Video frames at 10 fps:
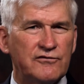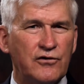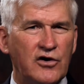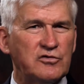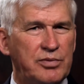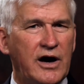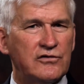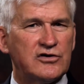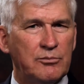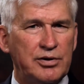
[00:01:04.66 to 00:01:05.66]
force
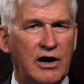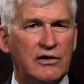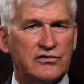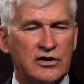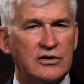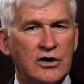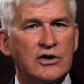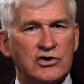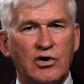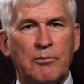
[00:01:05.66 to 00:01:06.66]
bears comparison
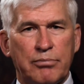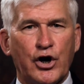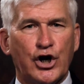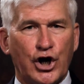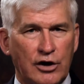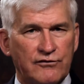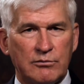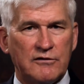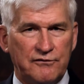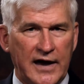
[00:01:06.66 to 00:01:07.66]
to a burger
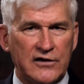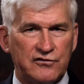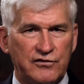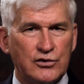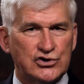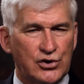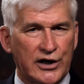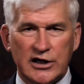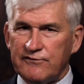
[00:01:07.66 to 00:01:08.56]
from a fast food joint.